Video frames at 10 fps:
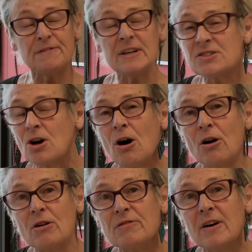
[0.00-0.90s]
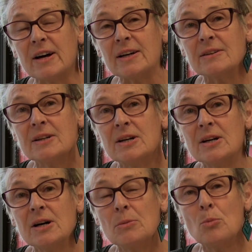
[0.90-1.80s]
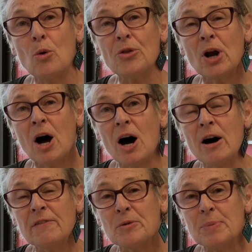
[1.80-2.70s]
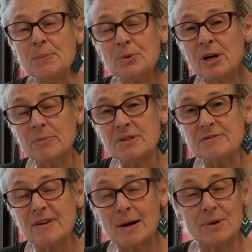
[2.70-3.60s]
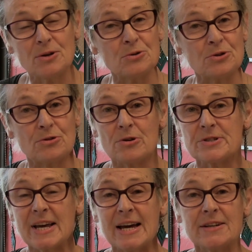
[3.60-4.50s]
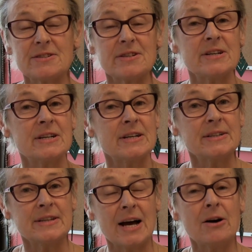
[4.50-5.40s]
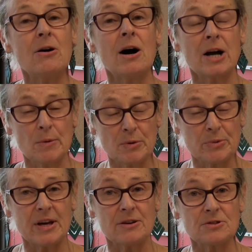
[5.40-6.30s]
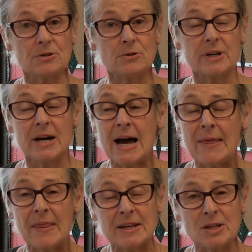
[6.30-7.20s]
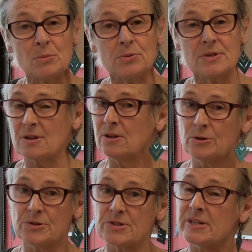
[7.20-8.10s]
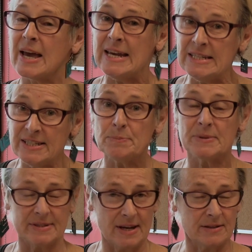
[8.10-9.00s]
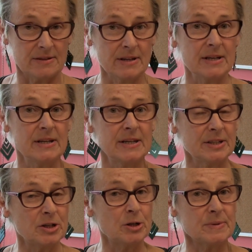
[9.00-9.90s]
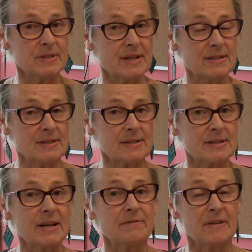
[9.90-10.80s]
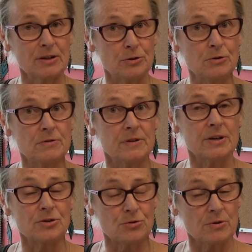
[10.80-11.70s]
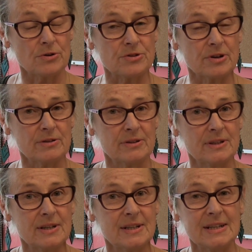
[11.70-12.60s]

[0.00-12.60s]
The figures are horrifying. More than half the people coming to family court across Canada now are coming without a lawyer, and that number is close to 80% in urban centres like Vancouver and Toronto.